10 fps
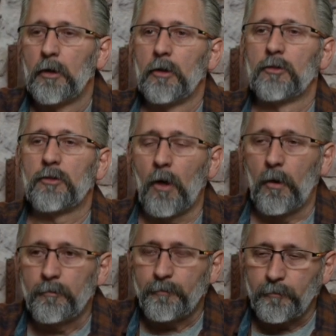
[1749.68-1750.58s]

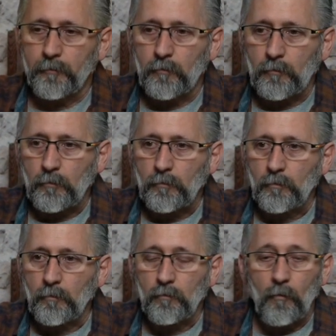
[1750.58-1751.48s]
So,
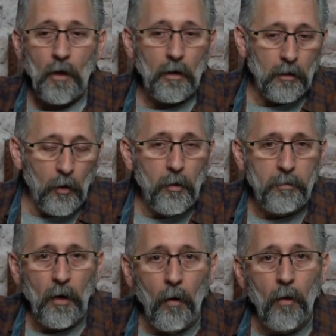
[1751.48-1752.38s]
lo and
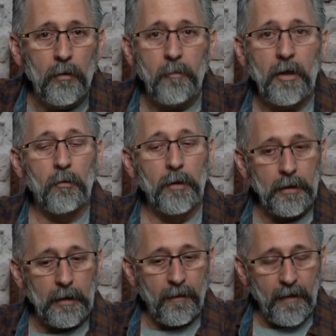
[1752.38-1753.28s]
behold, I mean,
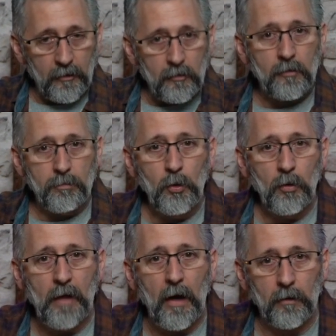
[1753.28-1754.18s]
really, things
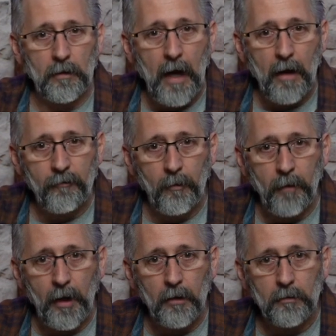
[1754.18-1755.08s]
smoothed out a lot from
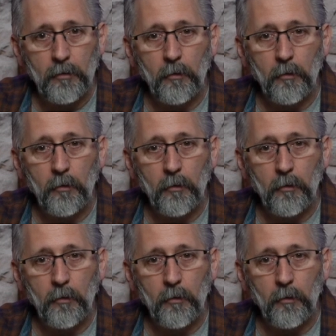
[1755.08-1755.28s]
there.